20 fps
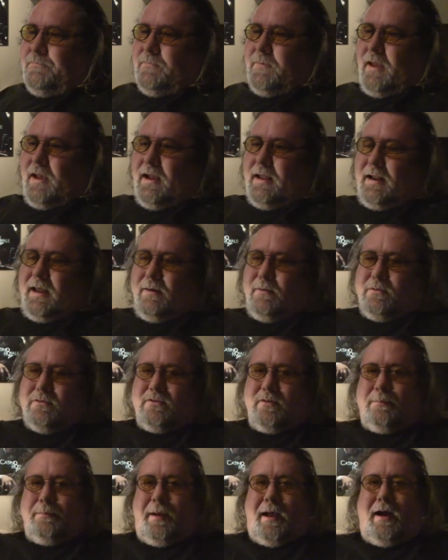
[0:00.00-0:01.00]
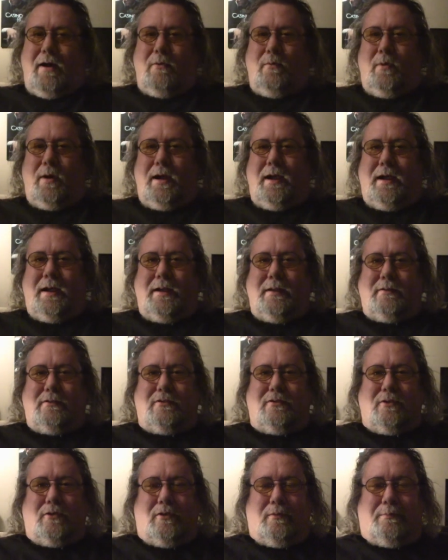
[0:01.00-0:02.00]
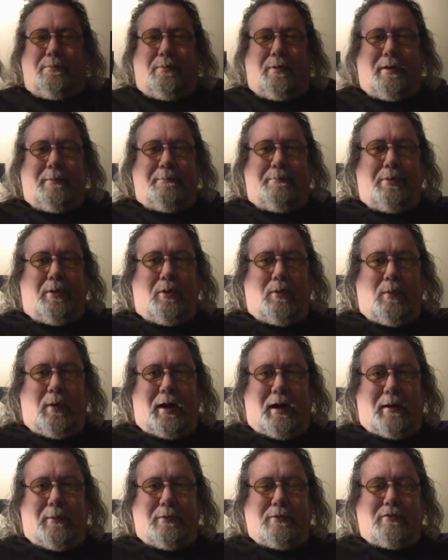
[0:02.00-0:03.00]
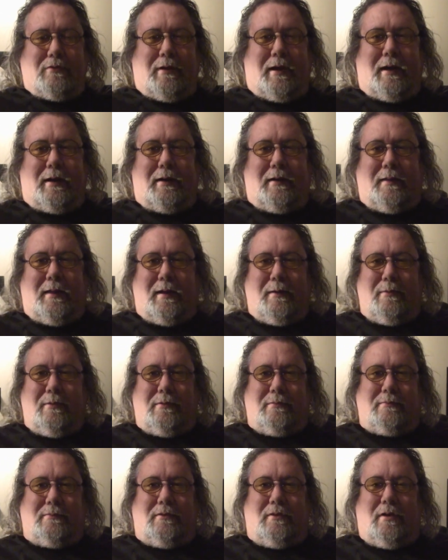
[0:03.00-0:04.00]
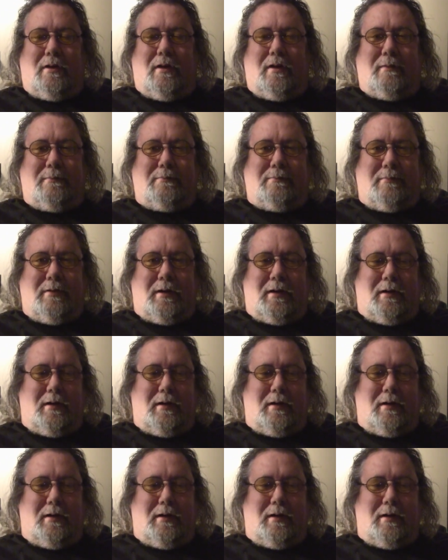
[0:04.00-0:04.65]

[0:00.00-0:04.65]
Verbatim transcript: yeah, that was about when sort of when Paul Weller was around and they were uh,